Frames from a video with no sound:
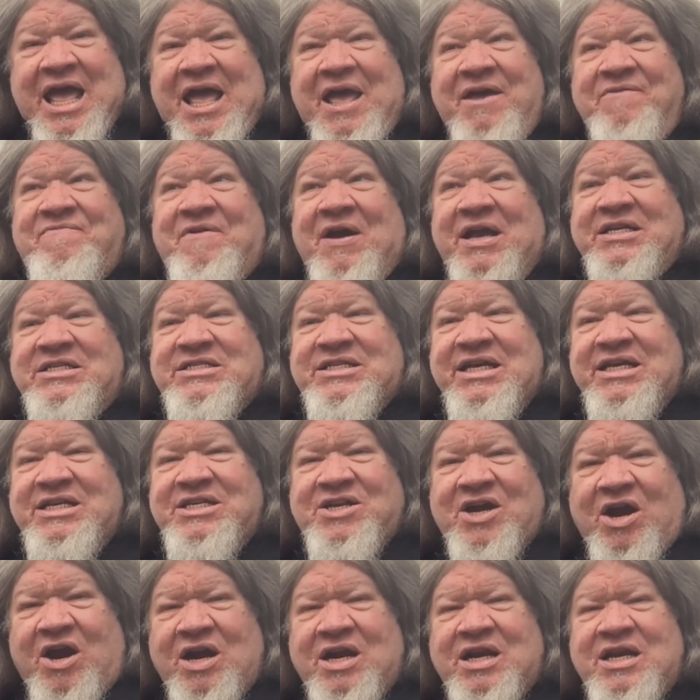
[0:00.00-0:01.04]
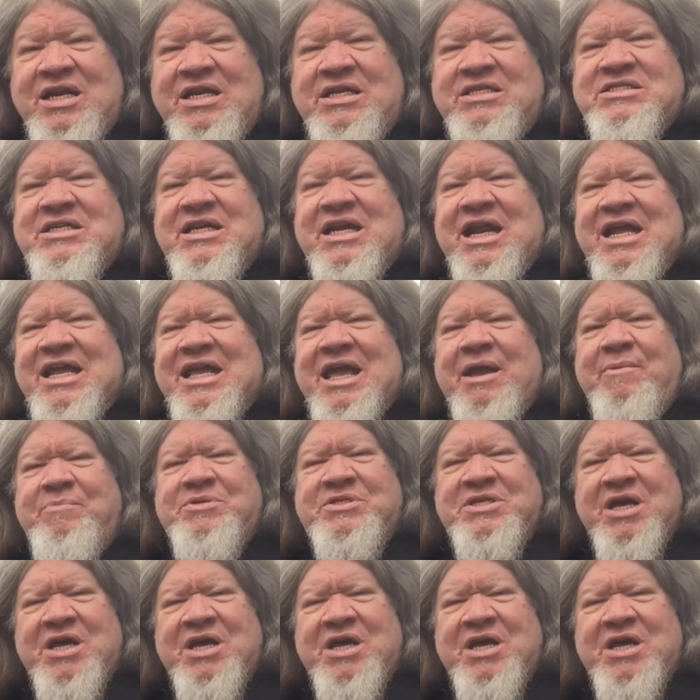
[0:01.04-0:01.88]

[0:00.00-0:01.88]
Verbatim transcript: If I see darkness and I keep